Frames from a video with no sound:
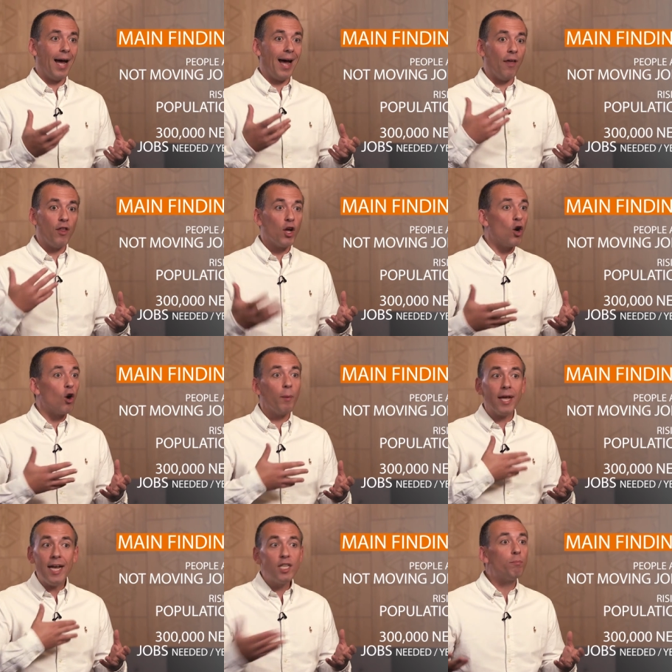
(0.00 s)
and the
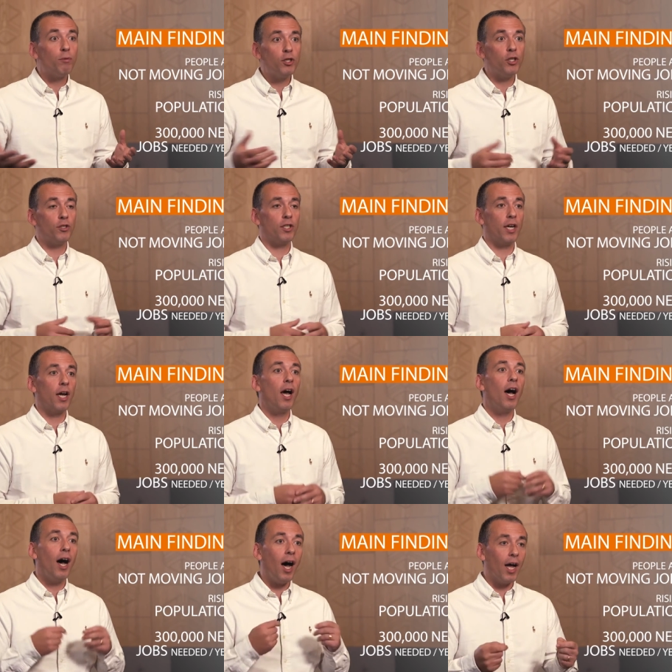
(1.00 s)
economy isn't producing
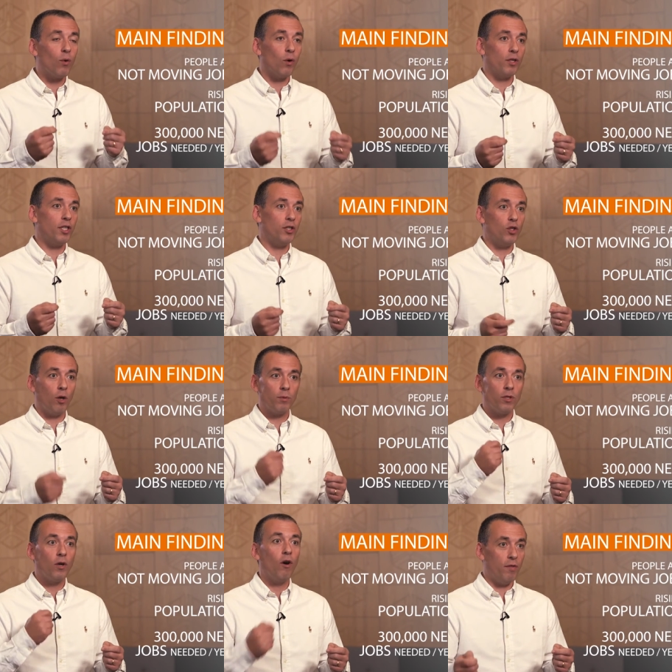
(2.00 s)
high quality
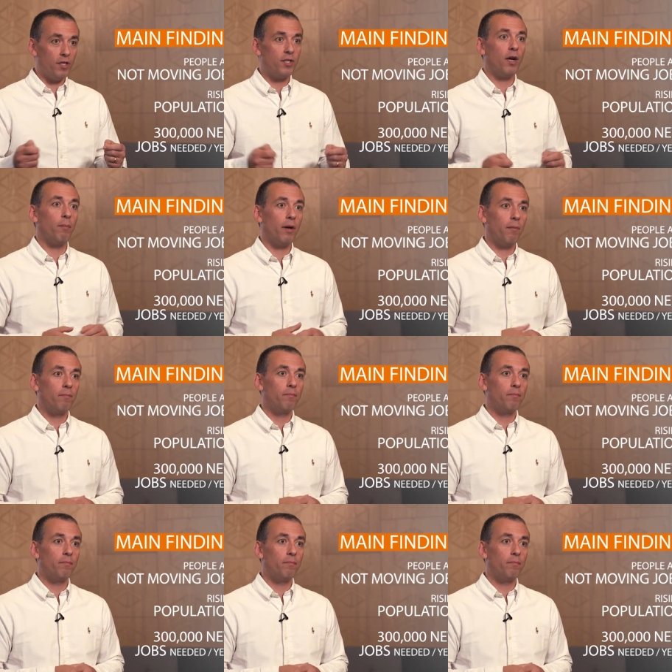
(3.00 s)
jobs of this number.